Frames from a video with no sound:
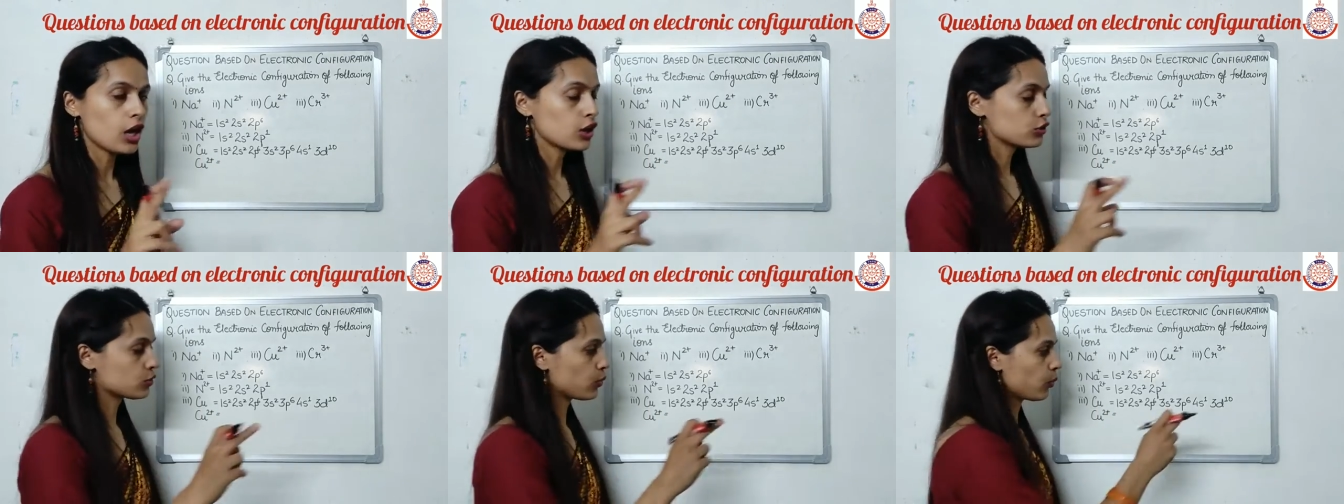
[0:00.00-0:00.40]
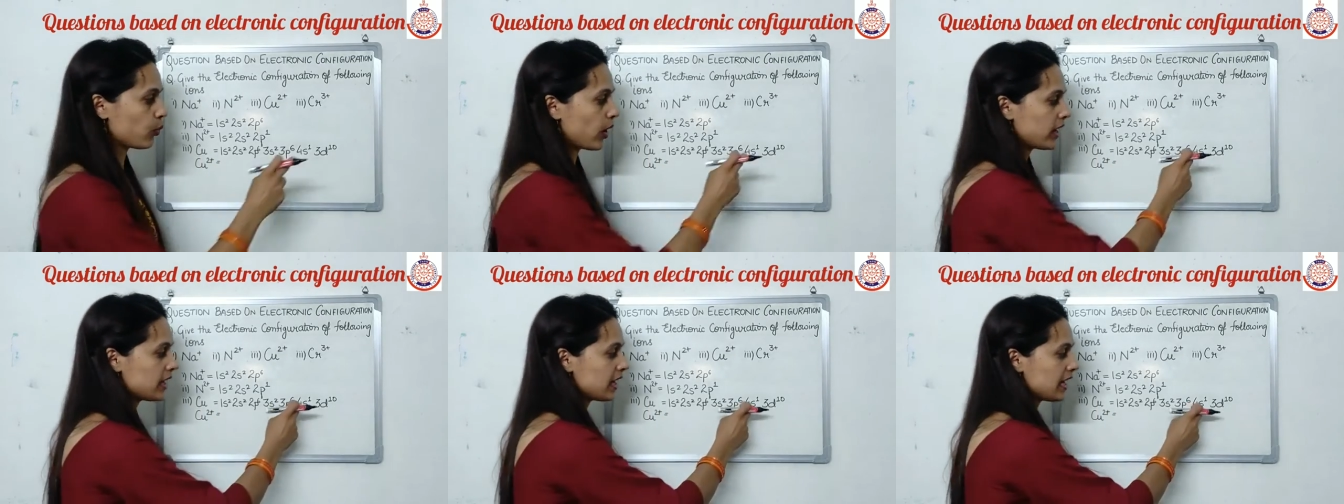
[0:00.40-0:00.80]
So
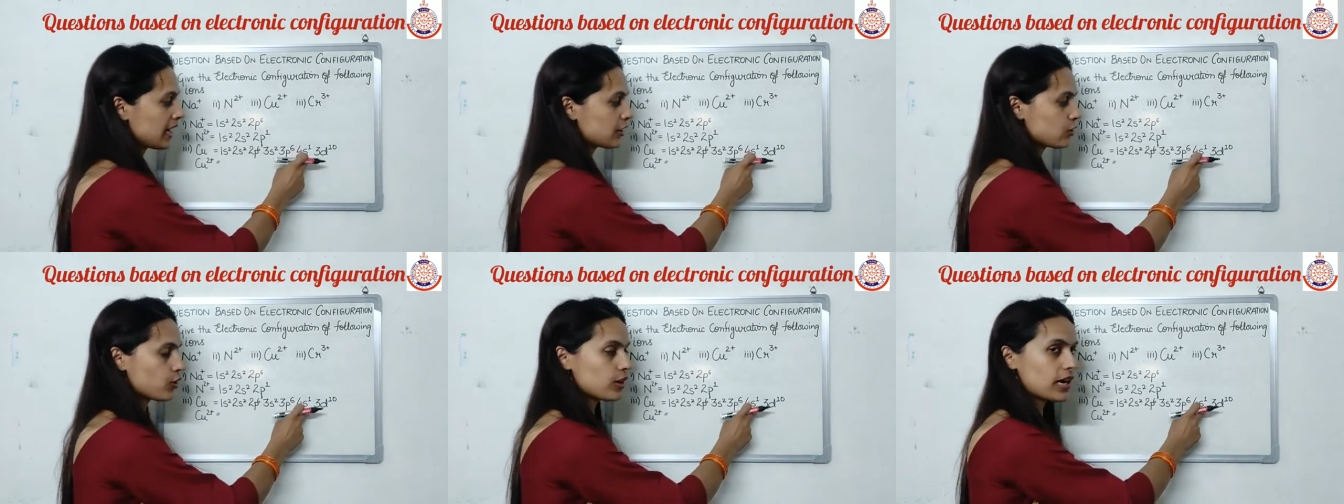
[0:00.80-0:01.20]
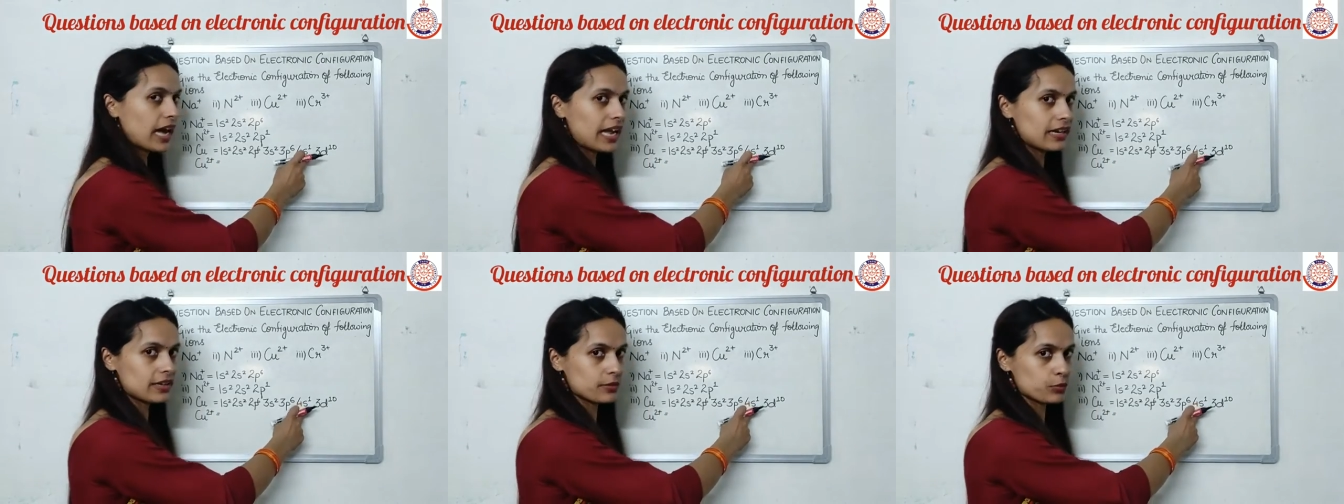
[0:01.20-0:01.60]
1 electron
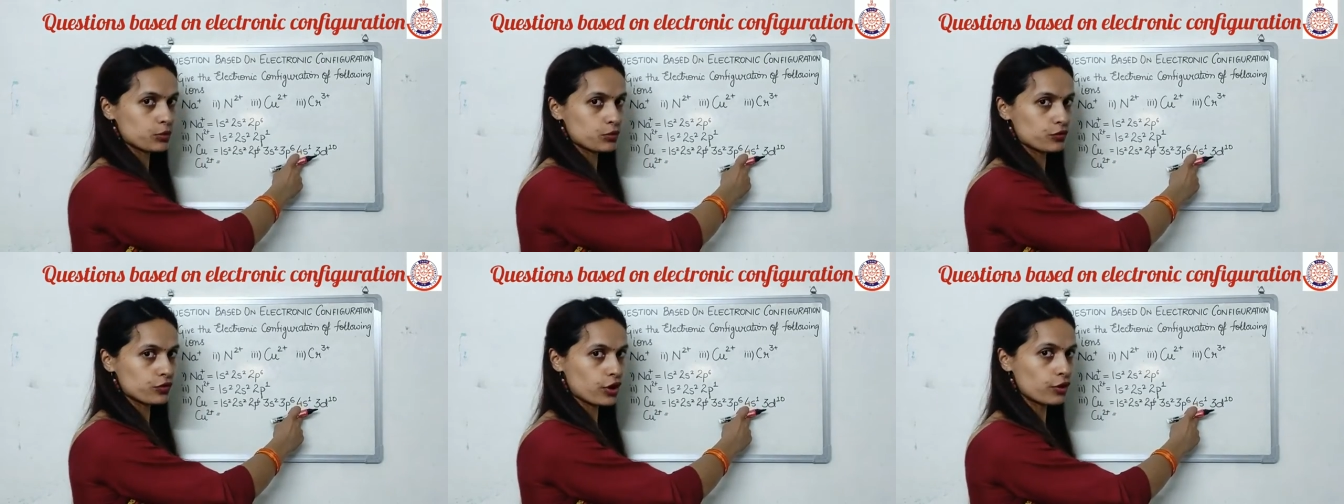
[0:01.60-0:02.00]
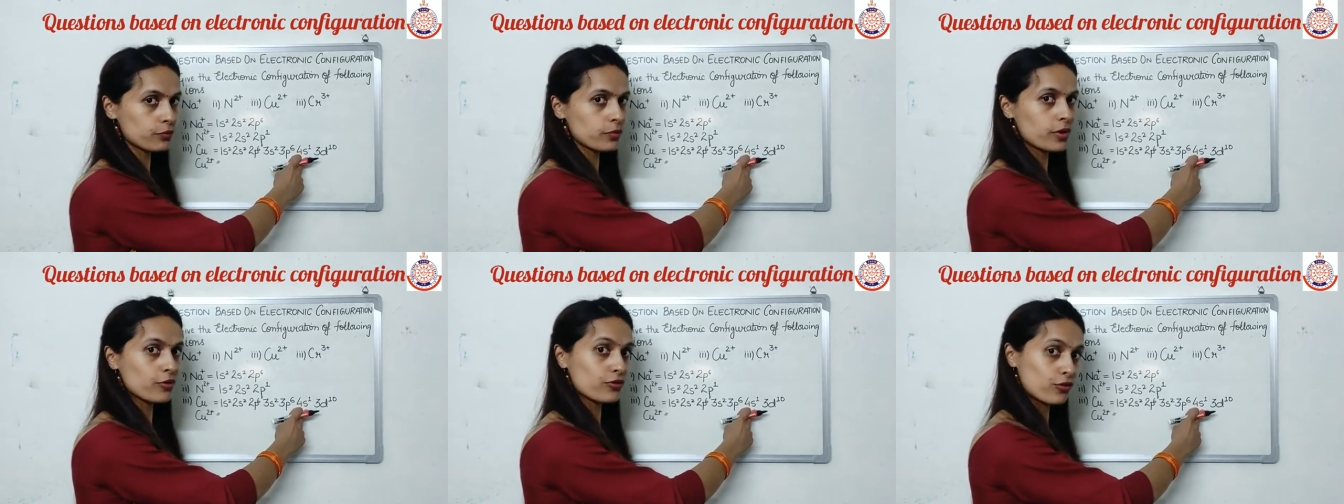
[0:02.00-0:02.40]
I'll remove
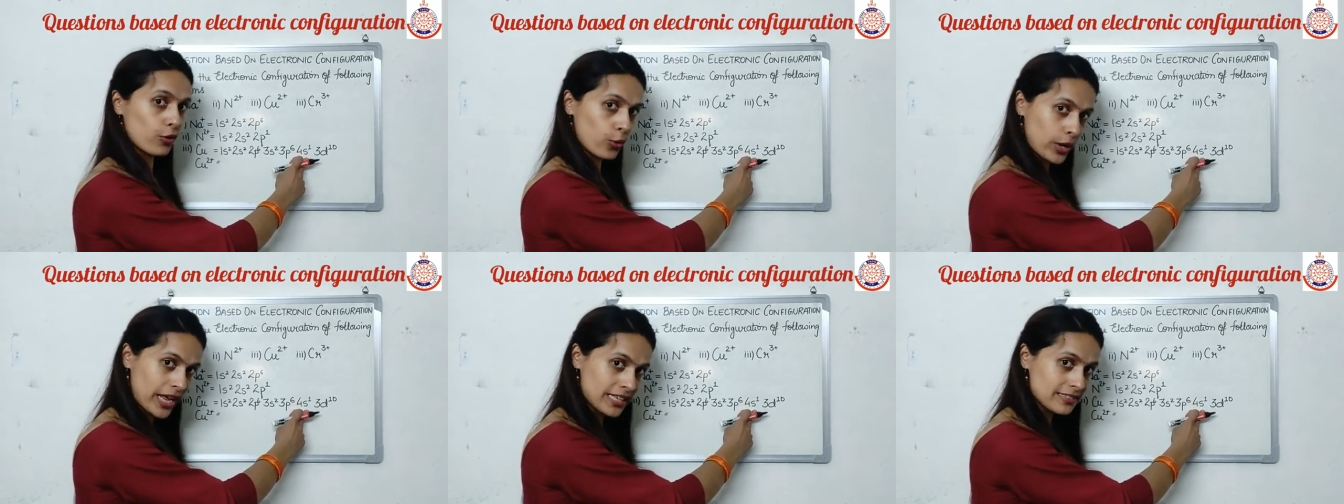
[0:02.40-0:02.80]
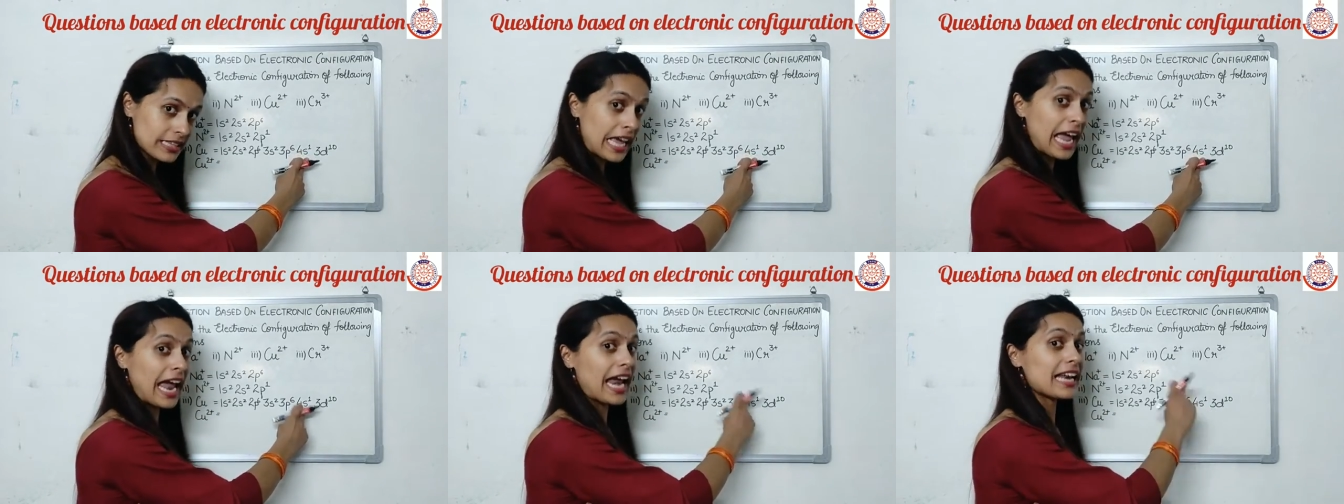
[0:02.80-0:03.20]
from
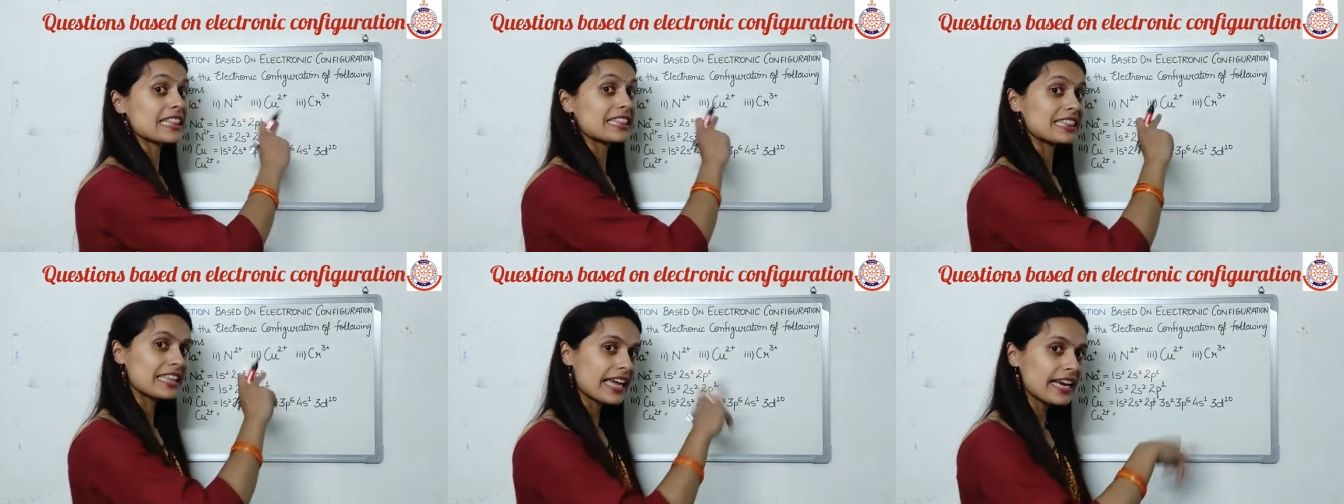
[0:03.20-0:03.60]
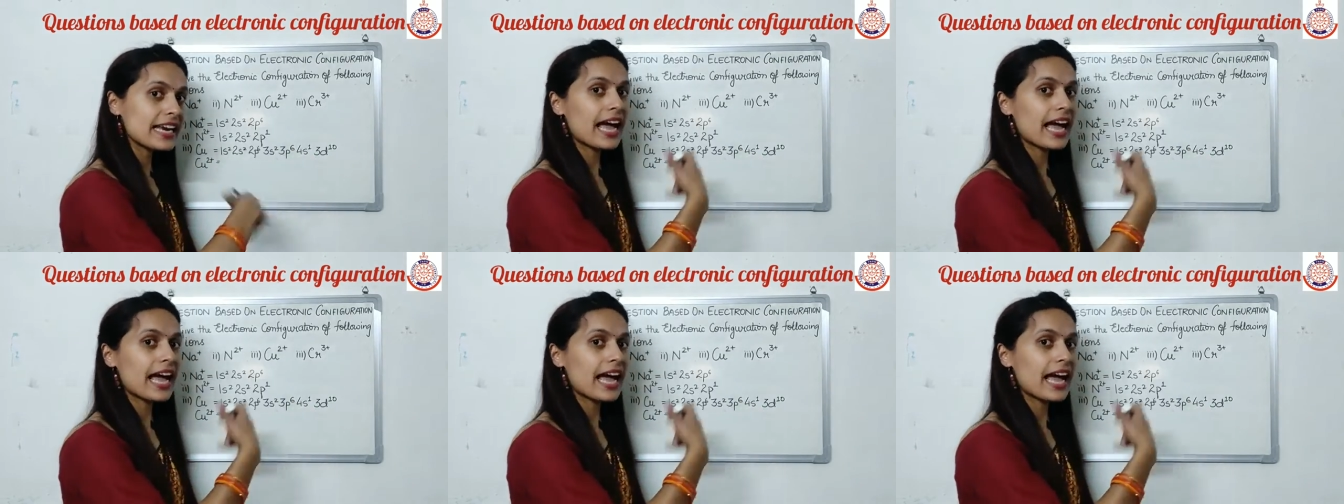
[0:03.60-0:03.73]
4s, and then